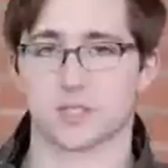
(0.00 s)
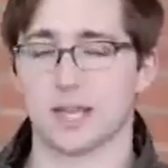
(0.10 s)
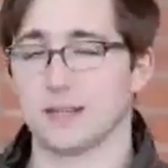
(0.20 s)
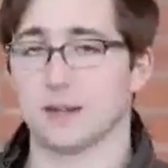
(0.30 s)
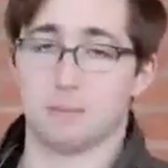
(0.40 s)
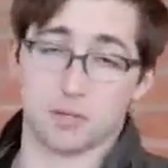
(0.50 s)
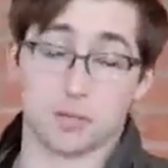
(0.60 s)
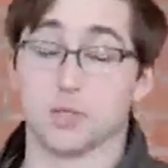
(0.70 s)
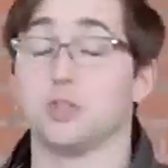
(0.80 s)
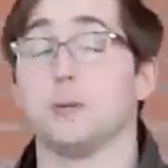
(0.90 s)
you're scaling a
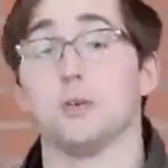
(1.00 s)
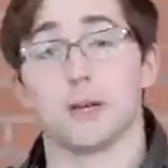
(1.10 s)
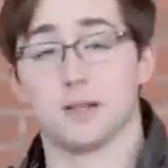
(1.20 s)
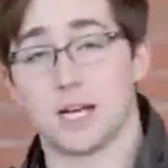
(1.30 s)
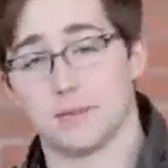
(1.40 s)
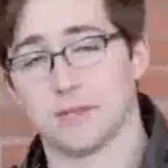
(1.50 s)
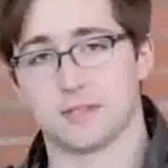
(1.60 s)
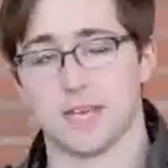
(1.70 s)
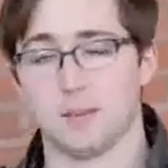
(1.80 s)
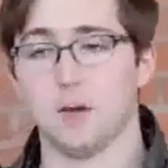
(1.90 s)
building, which you'll be doing a lot of in
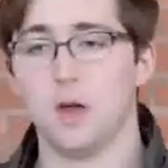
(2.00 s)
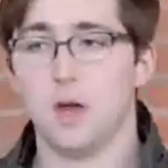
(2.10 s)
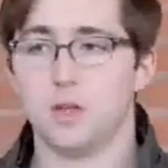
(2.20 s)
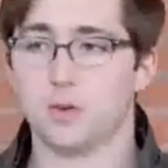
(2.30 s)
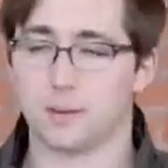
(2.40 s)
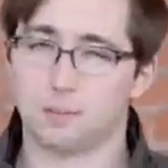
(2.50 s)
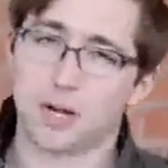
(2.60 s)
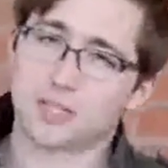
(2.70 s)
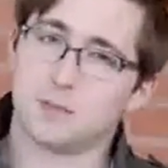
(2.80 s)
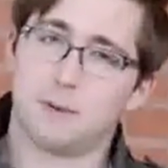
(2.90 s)
this game, you can
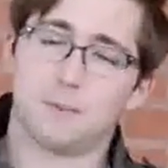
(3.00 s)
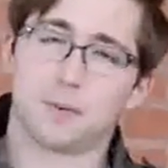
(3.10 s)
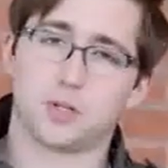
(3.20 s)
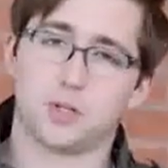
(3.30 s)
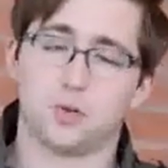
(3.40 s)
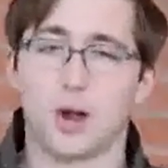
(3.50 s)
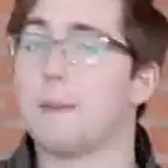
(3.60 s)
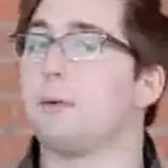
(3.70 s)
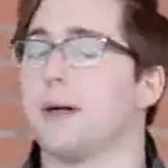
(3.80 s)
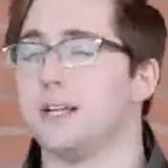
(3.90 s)
press the bumper to
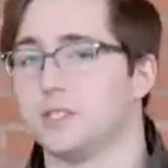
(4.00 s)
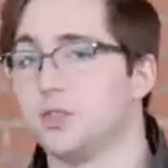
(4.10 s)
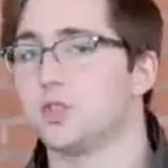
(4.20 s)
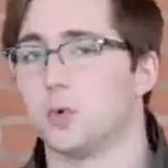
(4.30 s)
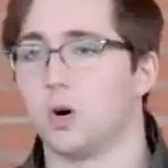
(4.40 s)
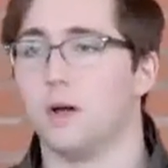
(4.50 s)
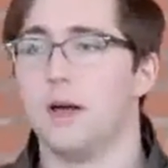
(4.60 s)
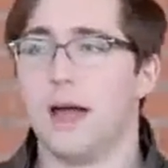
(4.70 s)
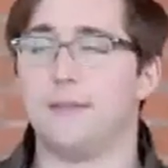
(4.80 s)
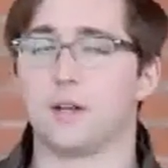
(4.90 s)
grapple as usual,
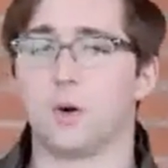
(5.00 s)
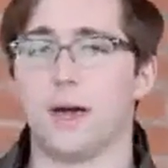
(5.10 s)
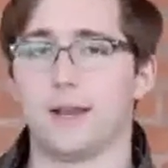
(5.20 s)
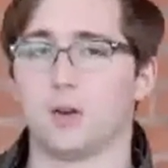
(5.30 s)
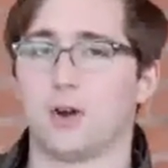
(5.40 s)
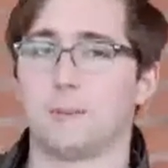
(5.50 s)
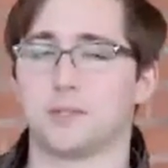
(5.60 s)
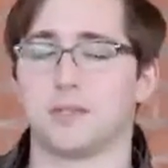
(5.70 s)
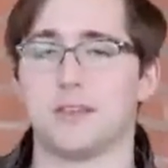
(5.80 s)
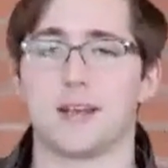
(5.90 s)
and then go ahead and
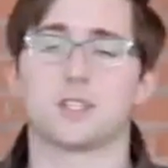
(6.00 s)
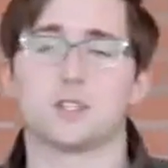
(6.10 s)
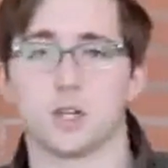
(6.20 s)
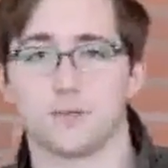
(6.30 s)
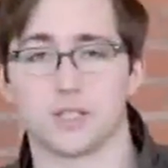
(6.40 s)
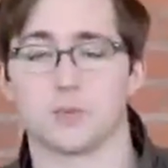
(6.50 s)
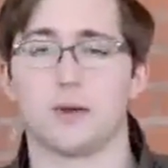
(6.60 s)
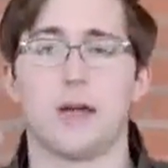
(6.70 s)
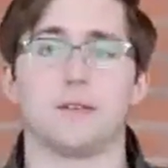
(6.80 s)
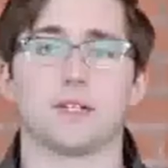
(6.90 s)
grapple to the next surface
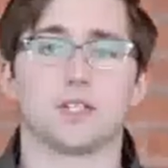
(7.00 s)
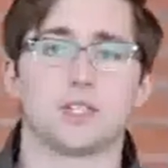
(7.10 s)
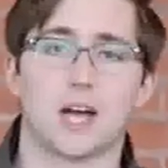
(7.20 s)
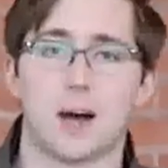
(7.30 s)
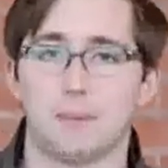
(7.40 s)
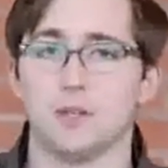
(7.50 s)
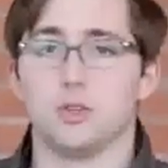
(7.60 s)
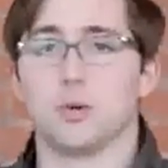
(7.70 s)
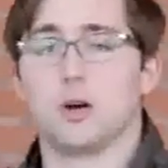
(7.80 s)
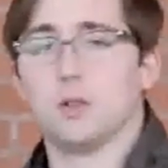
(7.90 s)
without having to stop and
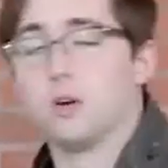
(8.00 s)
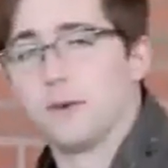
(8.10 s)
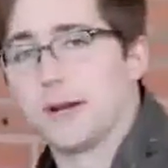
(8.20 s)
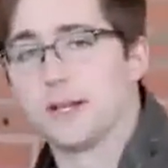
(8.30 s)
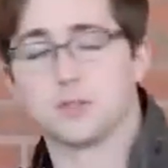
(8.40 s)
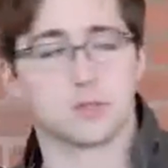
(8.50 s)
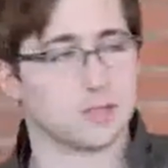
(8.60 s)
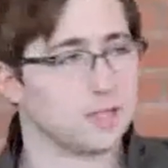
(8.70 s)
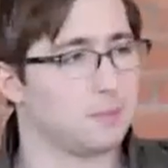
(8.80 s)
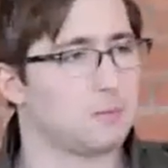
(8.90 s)
do it all over again. So it's
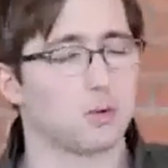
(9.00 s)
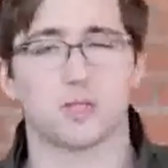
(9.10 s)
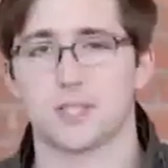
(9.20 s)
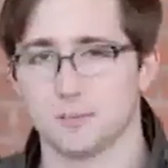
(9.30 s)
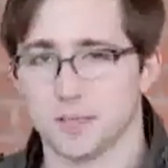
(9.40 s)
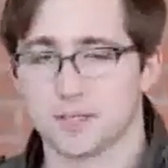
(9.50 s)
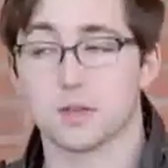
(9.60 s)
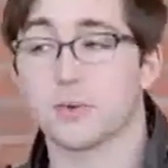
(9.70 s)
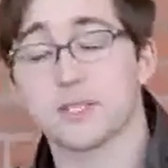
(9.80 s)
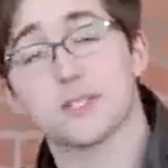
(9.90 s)
a little bit more seamless.
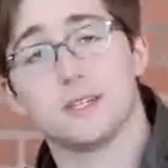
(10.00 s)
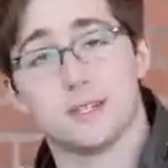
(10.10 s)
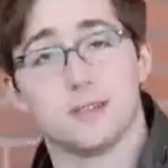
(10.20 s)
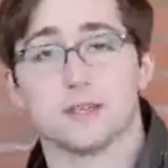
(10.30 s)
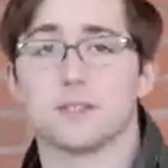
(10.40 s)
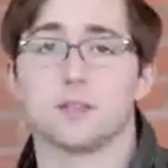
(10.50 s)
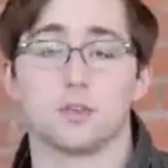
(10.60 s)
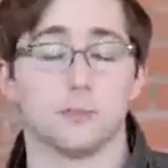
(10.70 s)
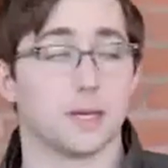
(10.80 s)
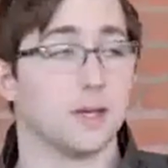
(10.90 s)
And the reason they did this, they
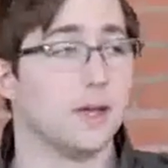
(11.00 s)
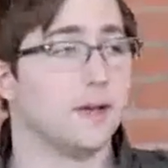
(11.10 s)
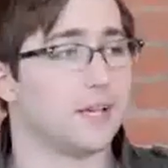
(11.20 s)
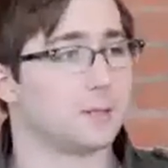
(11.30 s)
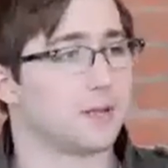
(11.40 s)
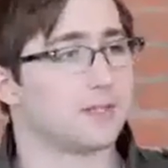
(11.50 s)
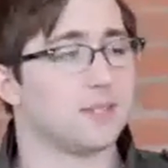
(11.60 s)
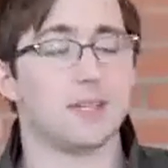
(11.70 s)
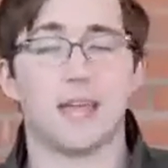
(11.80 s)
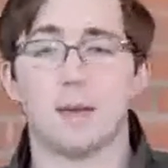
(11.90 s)
told me, is because the